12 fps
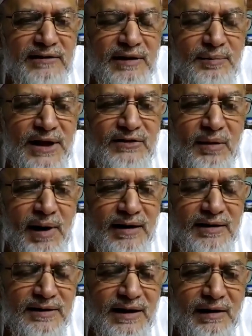ibn Jabal
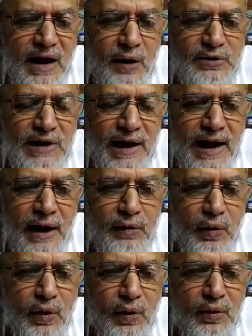radiyallahu ta'ala
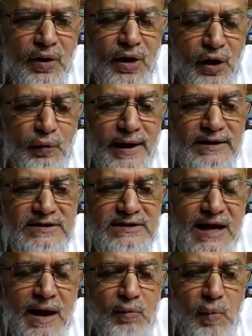anhu, when
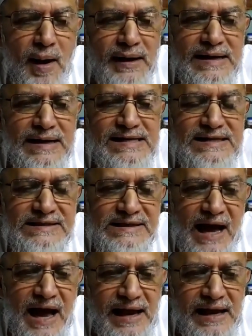someone is
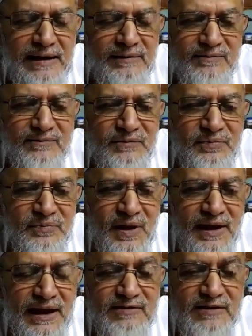dying, he
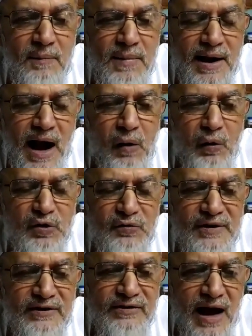is coming out of
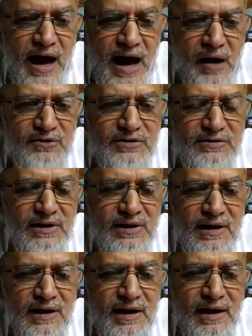his house,
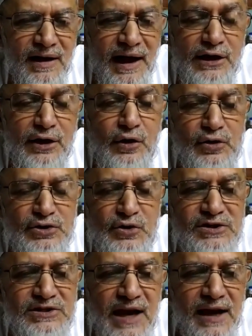and he used to
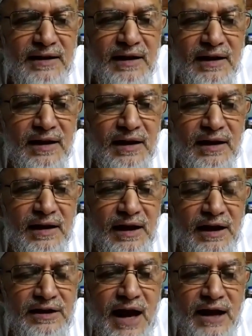say,
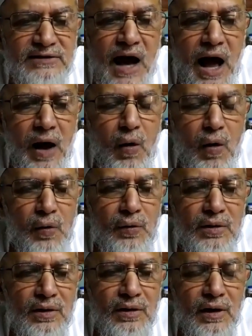Ya ta'un,
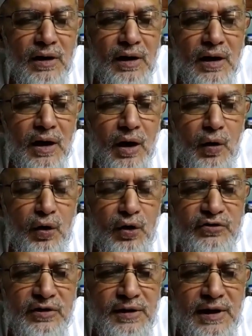
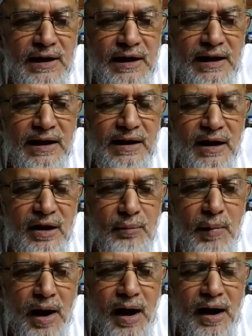khuzni
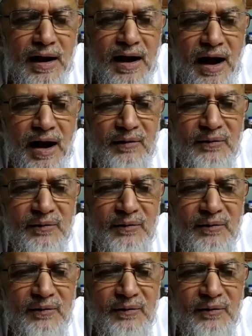ma'aka.